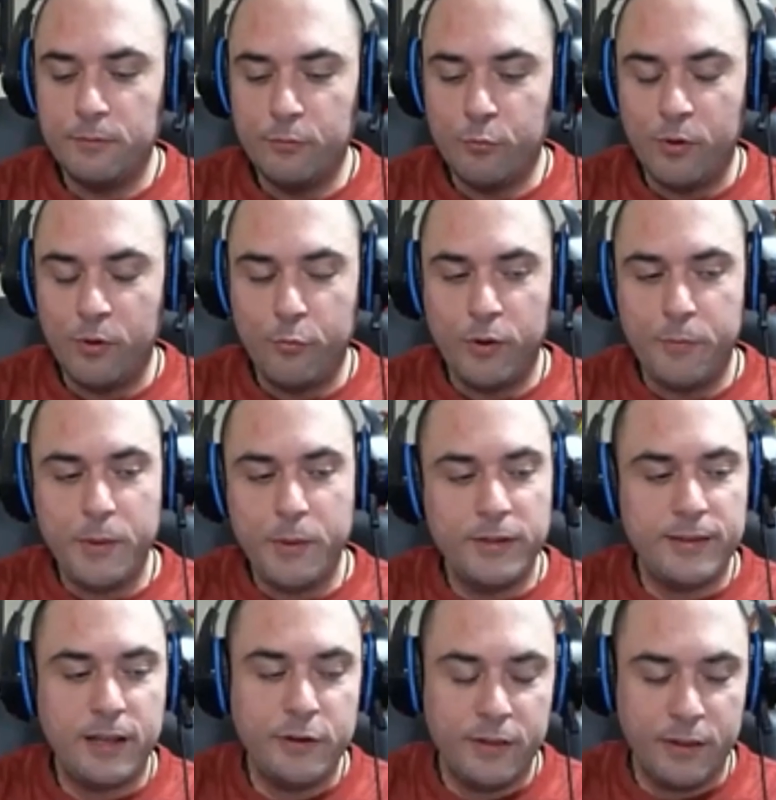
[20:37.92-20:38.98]
what people
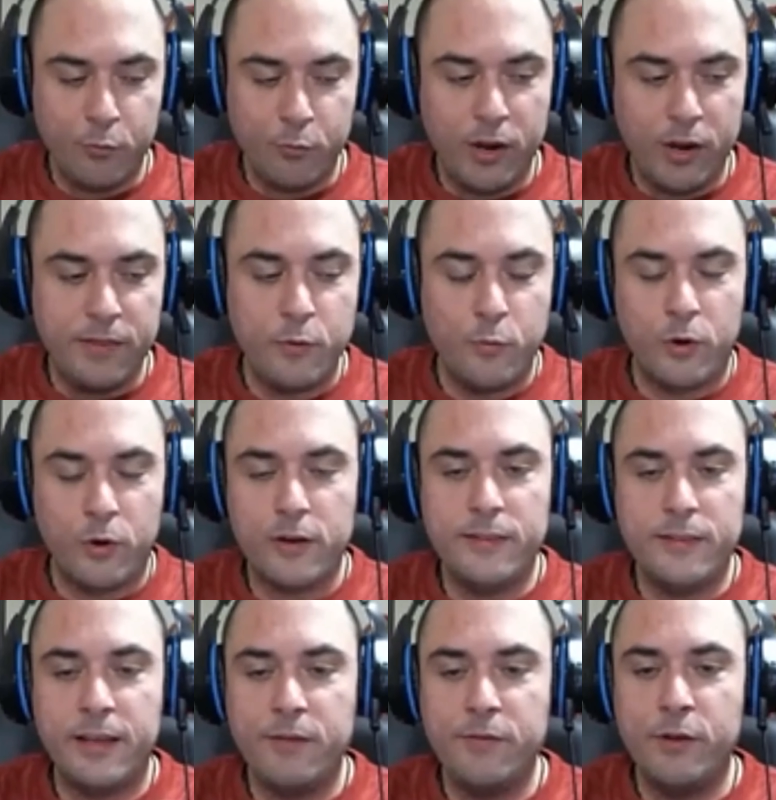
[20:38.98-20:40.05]
tell you that why they work,
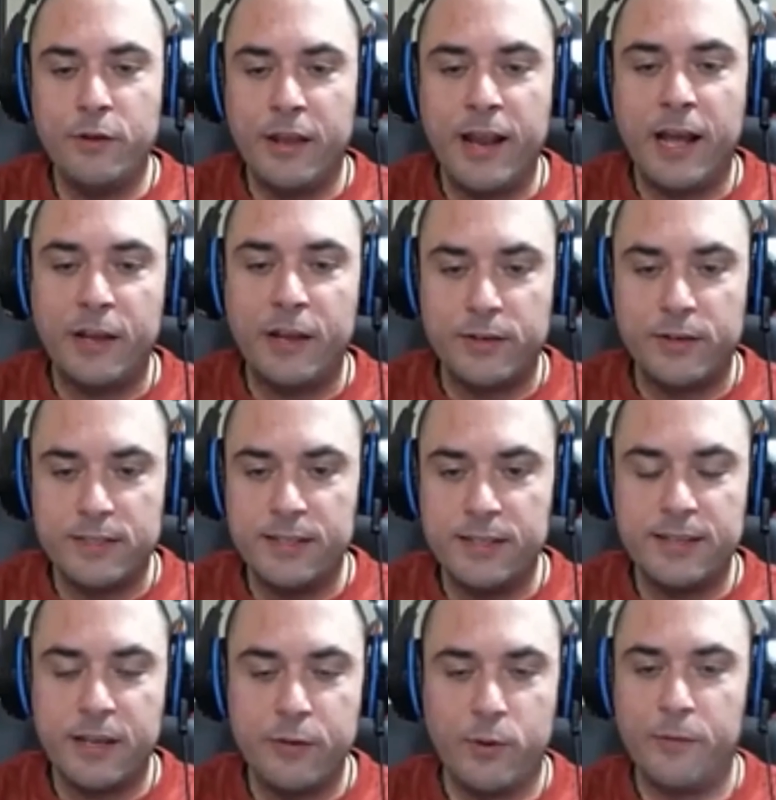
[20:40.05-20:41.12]
they give you an accuracy. They
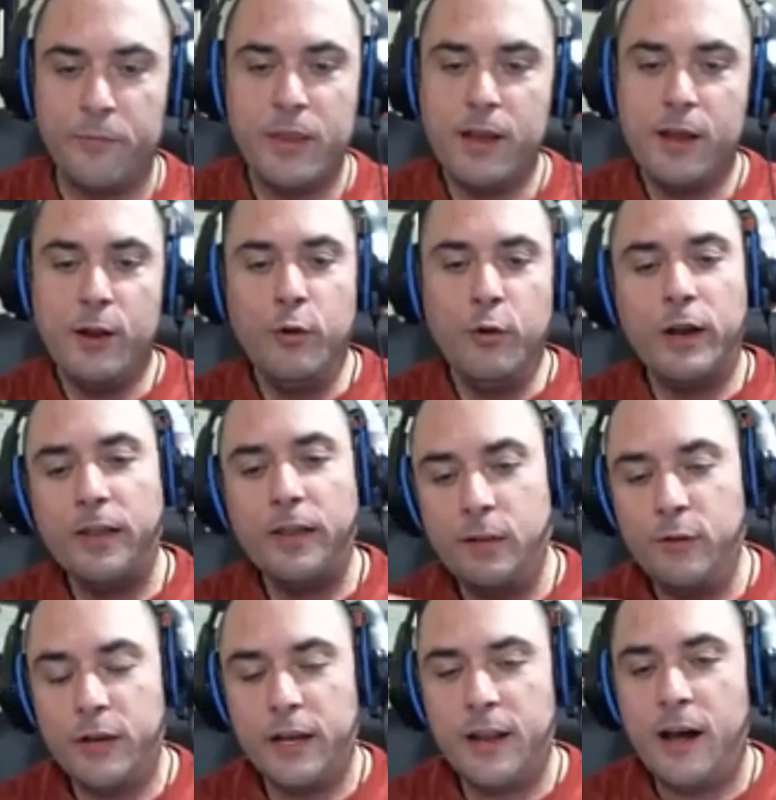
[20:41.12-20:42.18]
say, well, look at
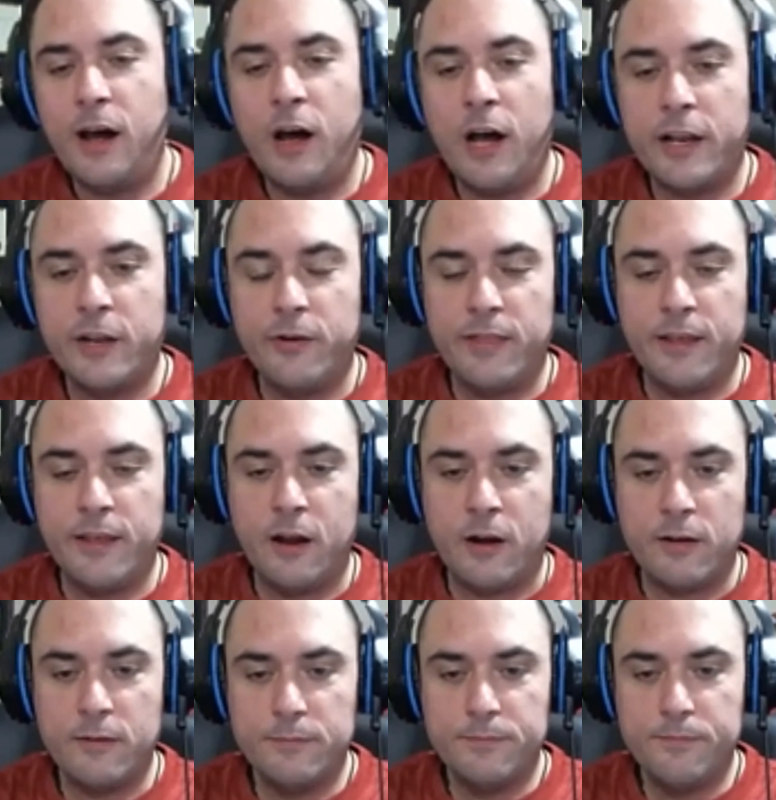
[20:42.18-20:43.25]
how accurate they
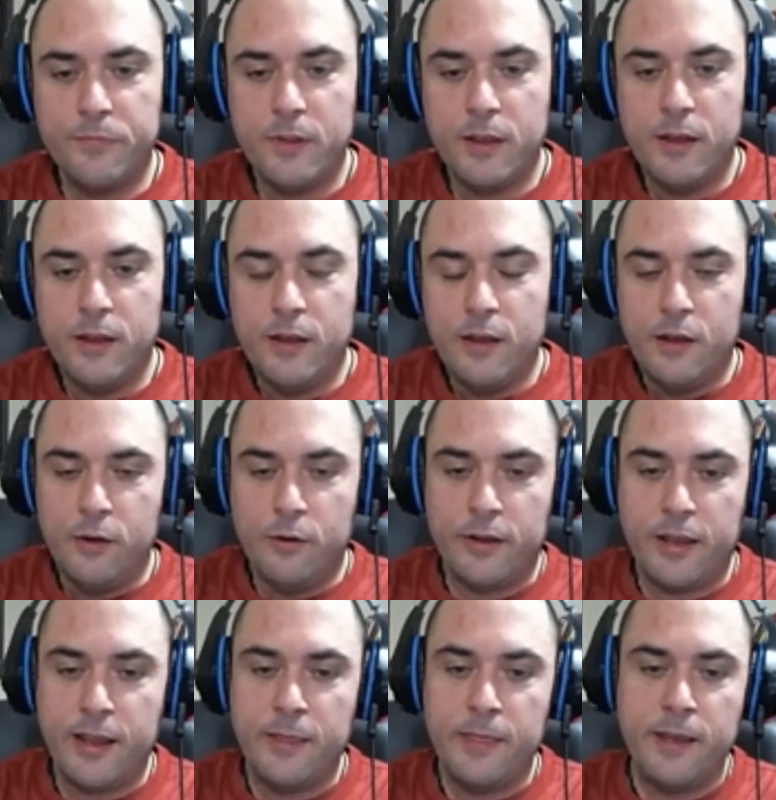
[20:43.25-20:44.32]
are.
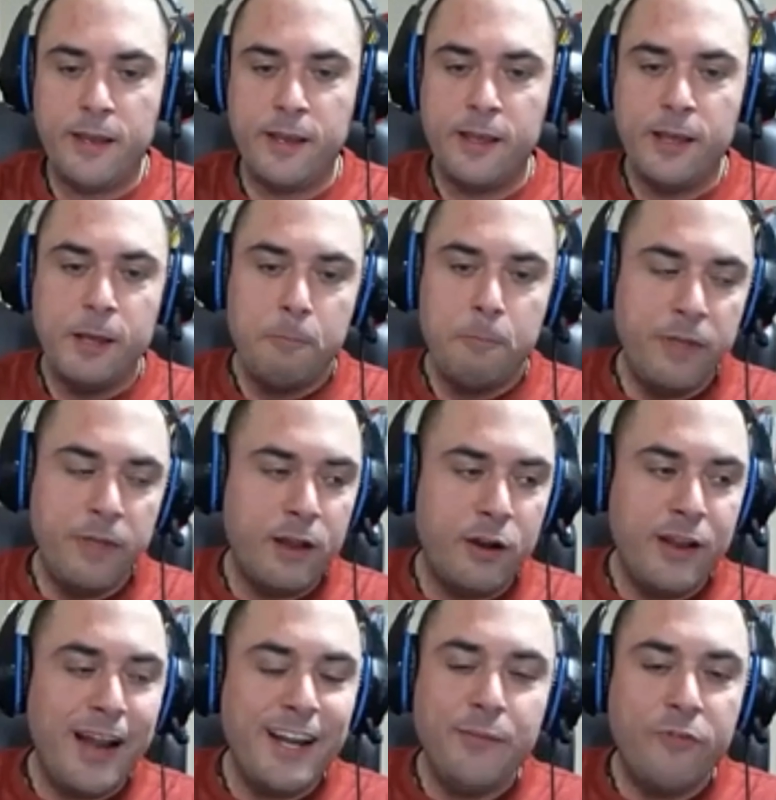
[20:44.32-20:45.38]
Okay, they are
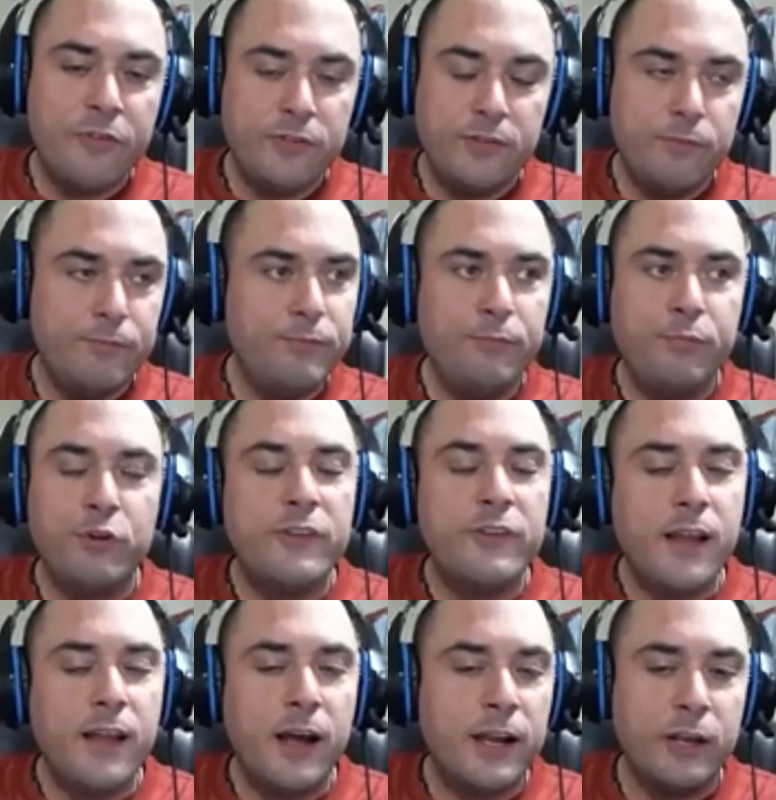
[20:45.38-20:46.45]
90%
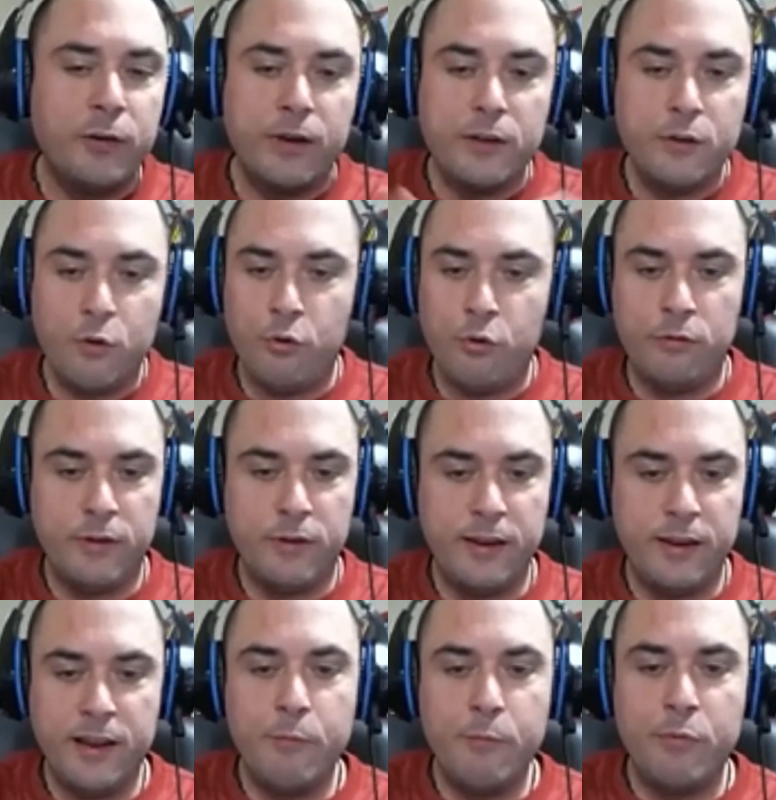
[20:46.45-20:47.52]
accurate on a
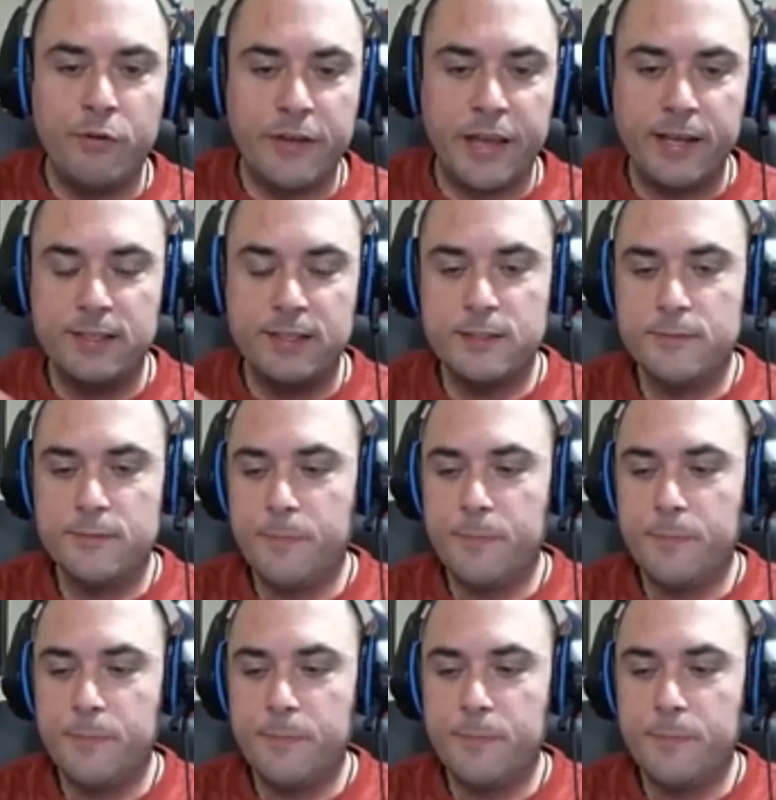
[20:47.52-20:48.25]
number of cases.